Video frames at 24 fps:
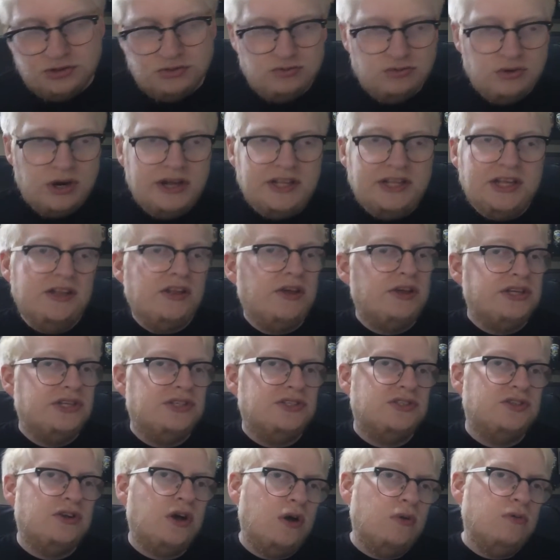to a really nice
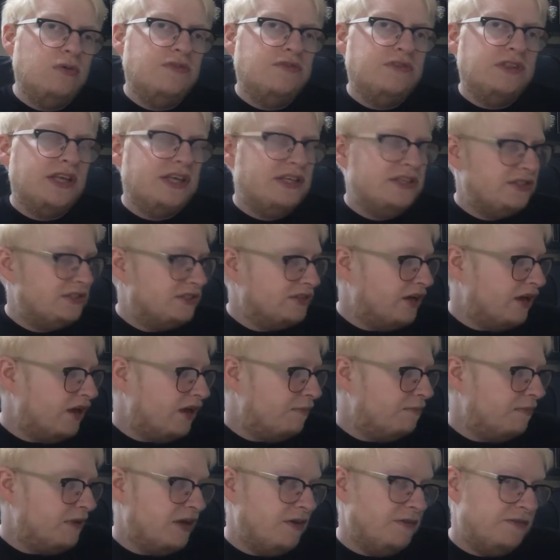start with this
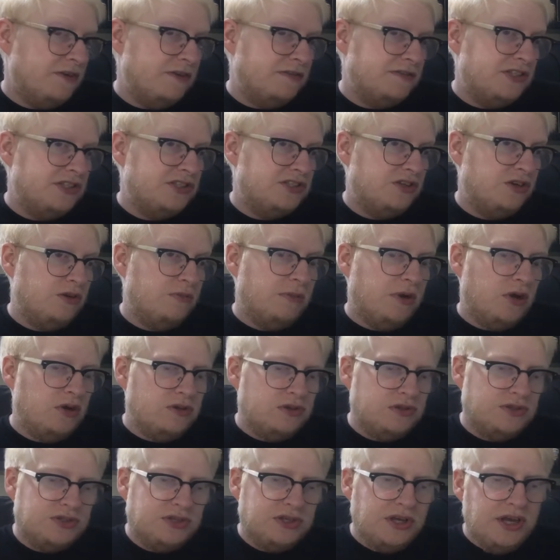Beer52
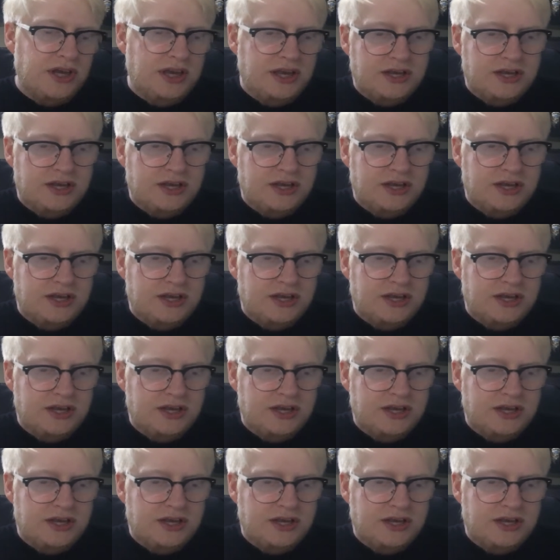box.